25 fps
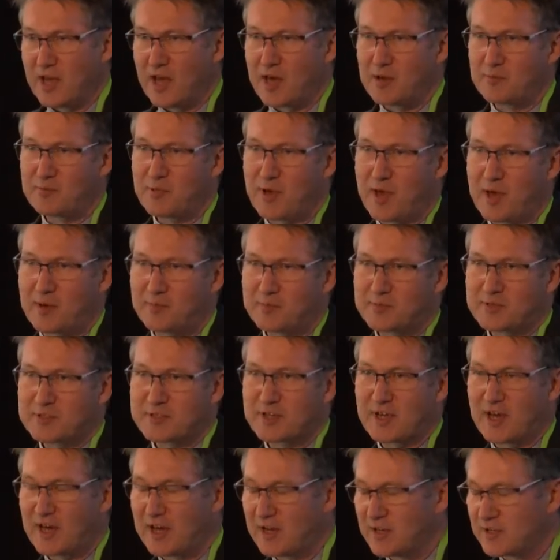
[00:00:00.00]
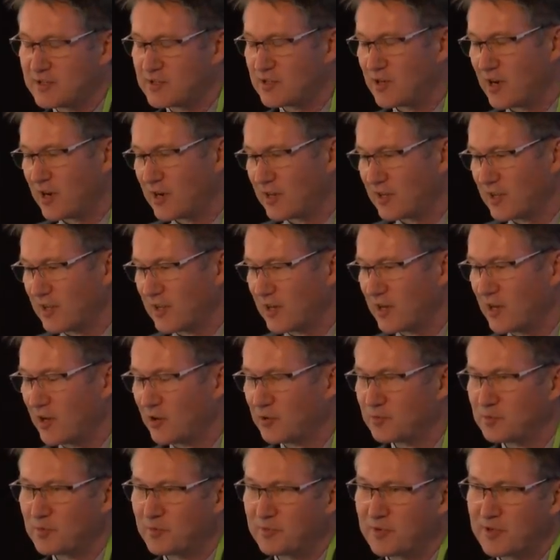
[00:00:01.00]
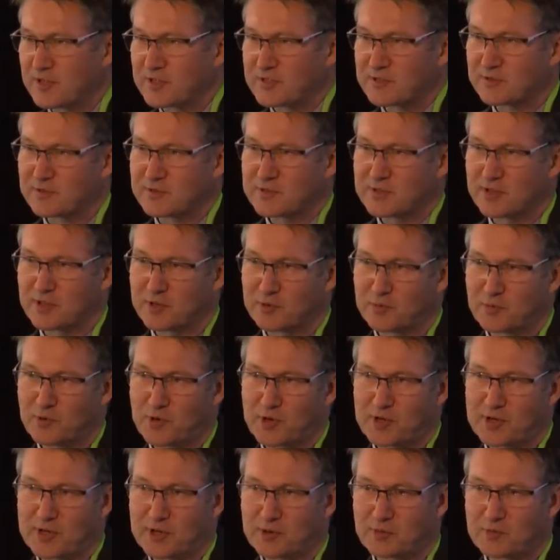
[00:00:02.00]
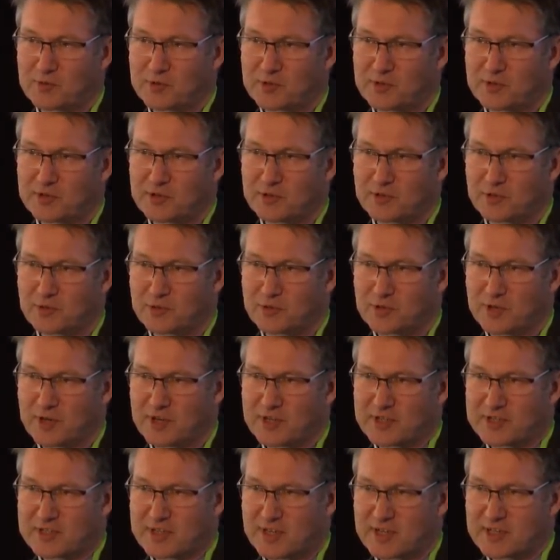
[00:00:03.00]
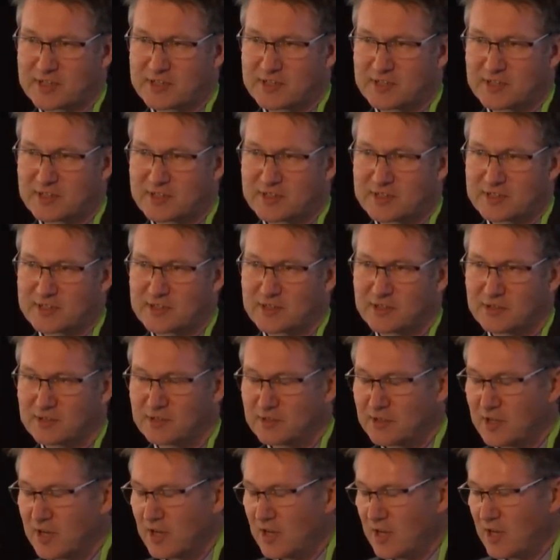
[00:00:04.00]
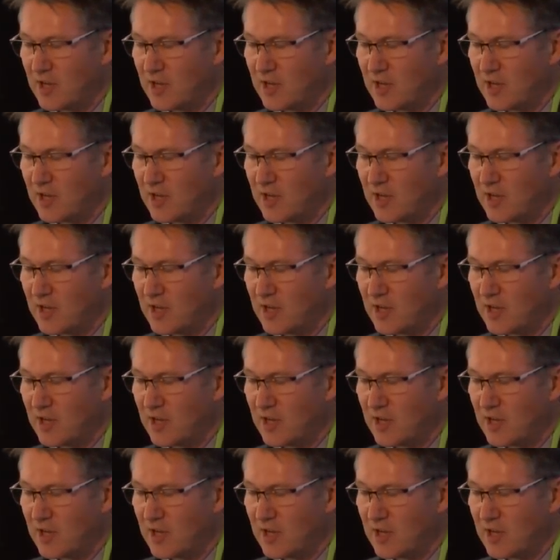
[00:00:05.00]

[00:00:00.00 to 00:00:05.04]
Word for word: and perhaps uh, try and get health professionals that are working within your organisations to